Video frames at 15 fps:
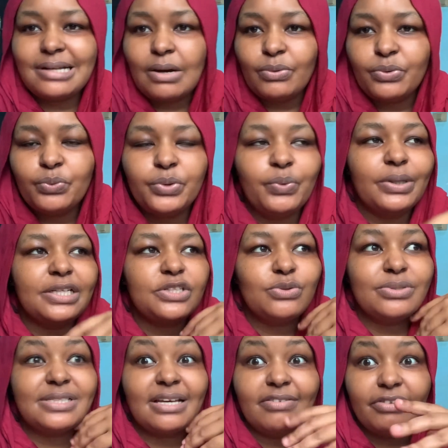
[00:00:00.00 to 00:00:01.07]
We went
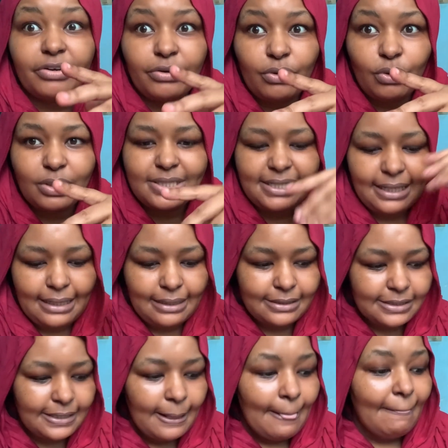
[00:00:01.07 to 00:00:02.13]
to several
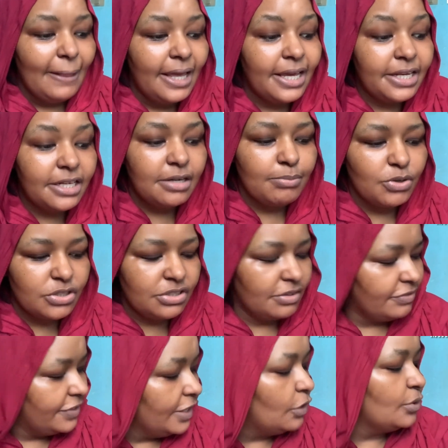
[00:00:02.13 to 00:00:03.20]
hotels, and in most
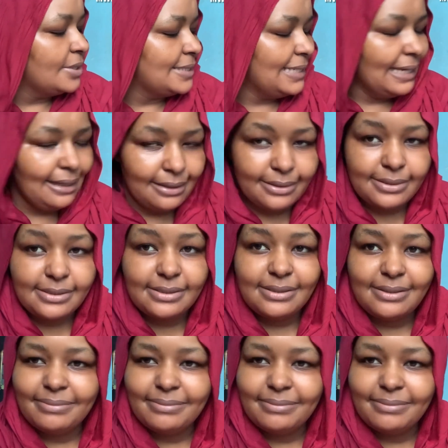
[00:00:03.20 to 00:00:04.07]
of the hotels